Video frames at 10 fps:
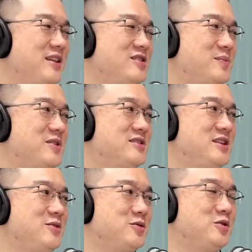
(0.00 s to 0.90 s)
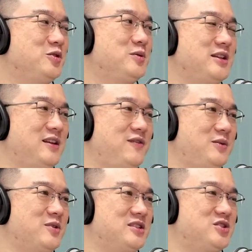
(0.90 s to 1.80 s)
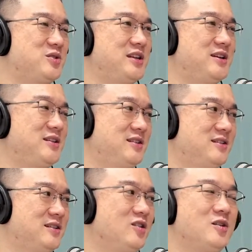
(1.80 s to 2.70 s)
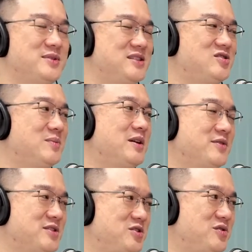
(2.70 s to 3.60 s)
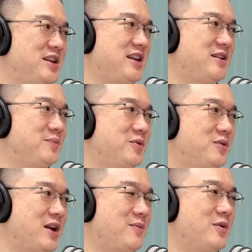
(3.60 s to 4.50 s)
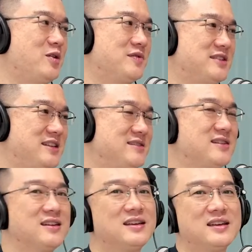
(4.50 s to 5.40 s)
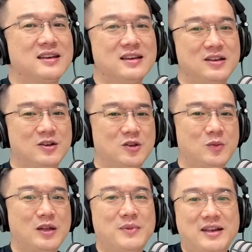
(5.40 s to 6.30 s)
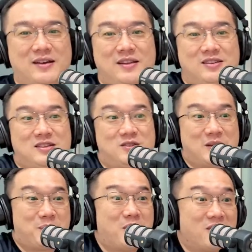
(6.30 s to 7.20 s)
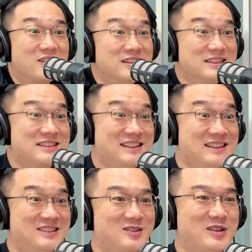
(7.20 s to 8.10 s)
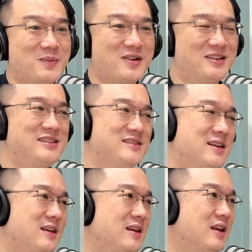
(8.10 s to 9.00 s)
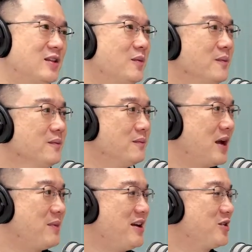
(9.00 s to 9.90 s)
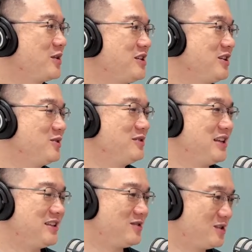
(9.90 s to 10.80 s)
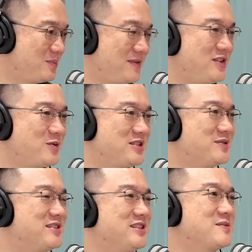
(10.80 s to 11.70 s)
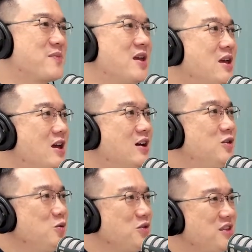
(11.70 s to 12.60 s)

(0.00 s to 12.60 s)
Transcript: there's a policy you could do it if it was a training, not a business trip, but it was a training program. You went overseas, you could do it. But those are policies. Those are policies. Now, my other question to you related to the previous question is this: do you